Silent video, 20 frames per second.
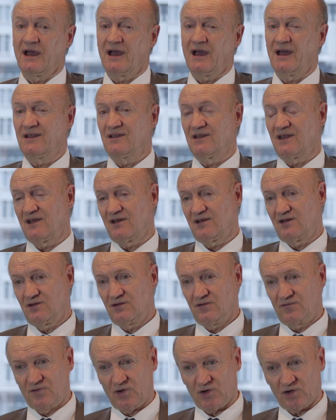And
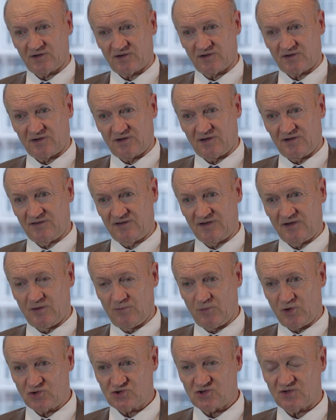you've got the
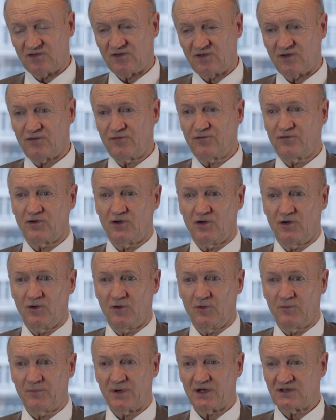emergence of
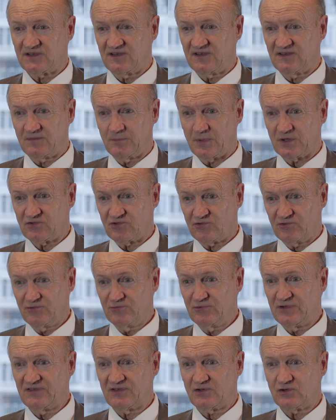
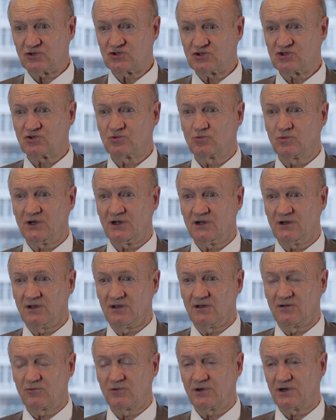participatory research
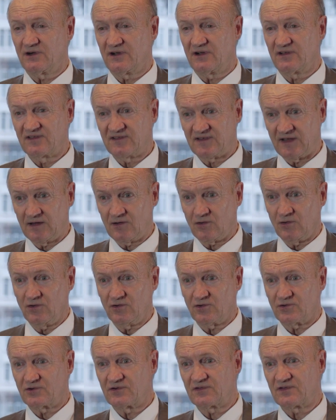where
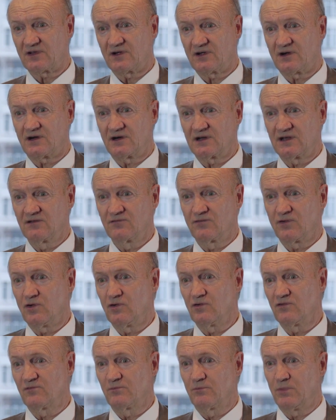stakeholders are
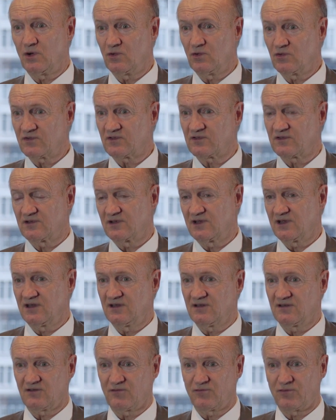involved both
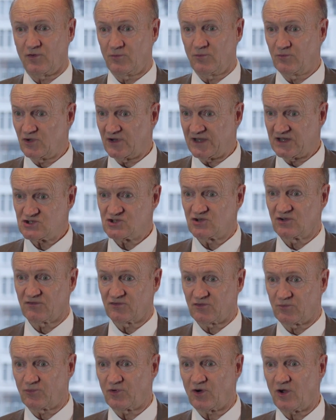in the formulation
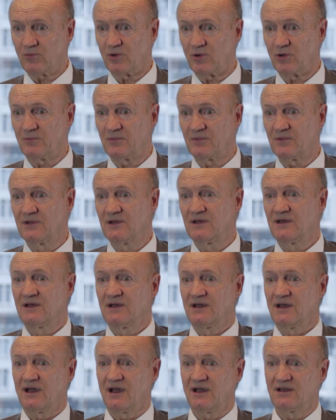of the problem
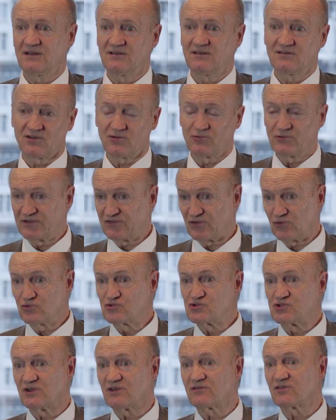and in the
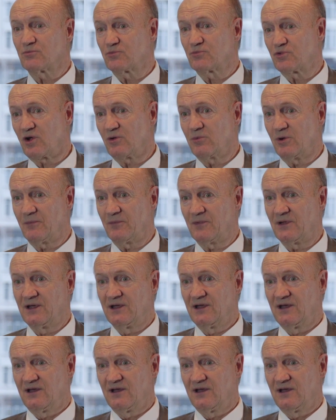resolution of the problem.